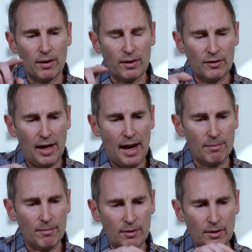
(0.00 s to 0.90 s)
at the
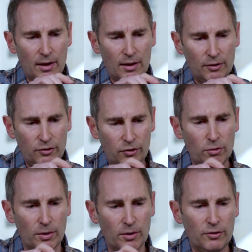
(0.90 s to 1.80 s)
time
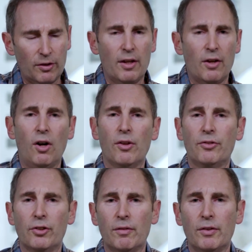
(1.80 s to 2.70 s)
consumers, and then all the
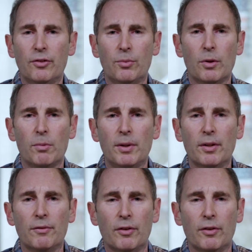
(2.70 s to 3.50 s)
services we were building for